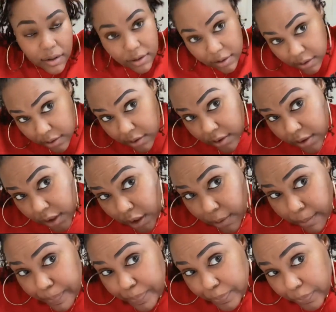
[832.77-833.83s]
So,
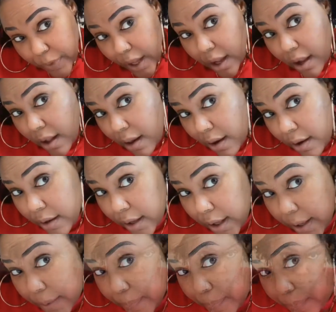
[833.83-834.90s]

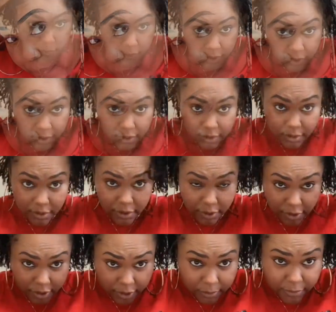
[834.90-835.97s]
yep. So
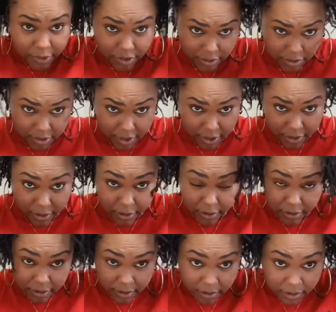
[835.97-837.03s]
yeah, let me show y'all the
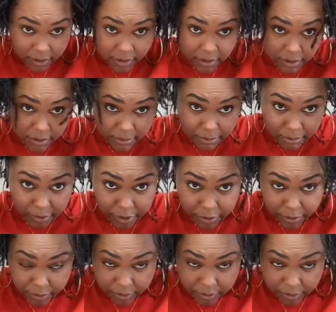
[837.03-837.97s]
middle